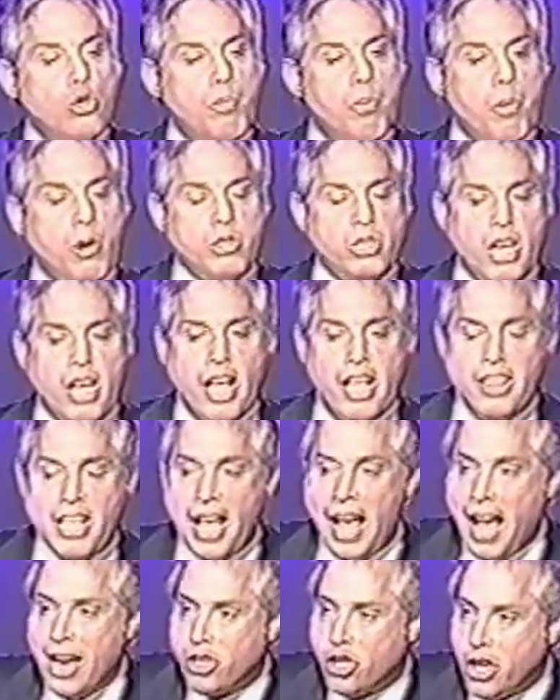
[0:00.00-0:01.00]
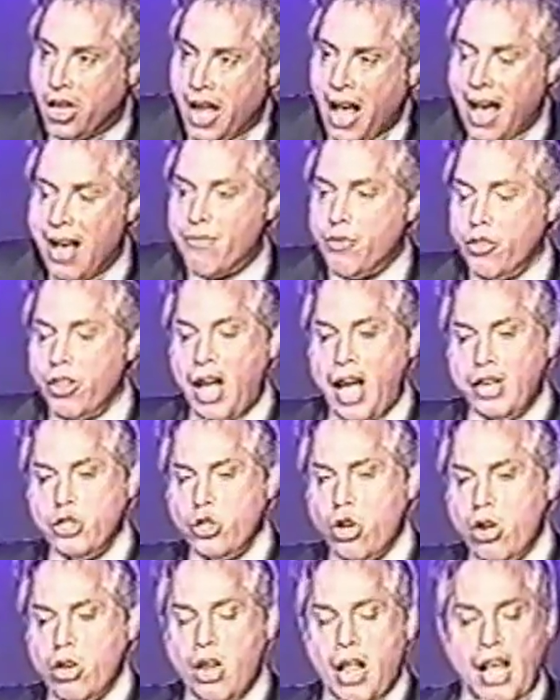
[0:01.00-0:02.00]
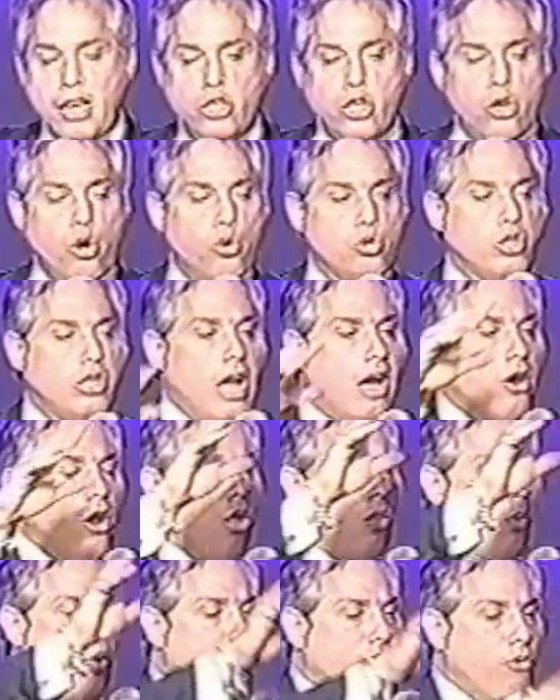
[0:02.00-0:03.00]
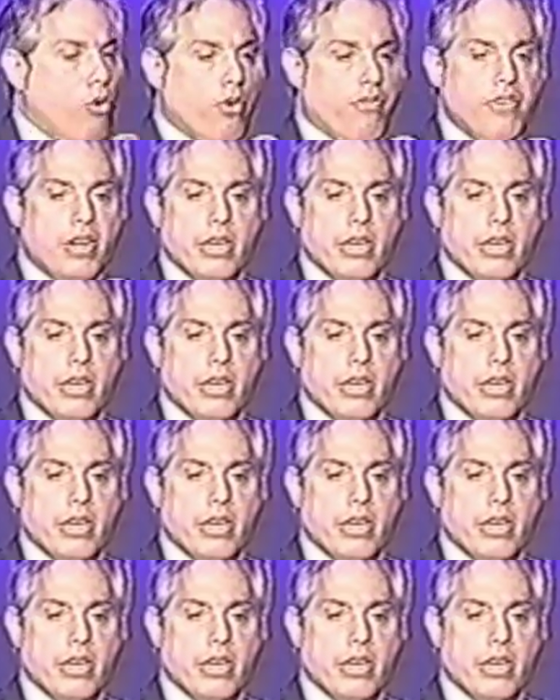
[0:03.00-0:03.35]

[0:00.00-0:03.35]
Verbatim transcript: The stupid part is they, they actually have on the height chart, it actually goes down all the way to four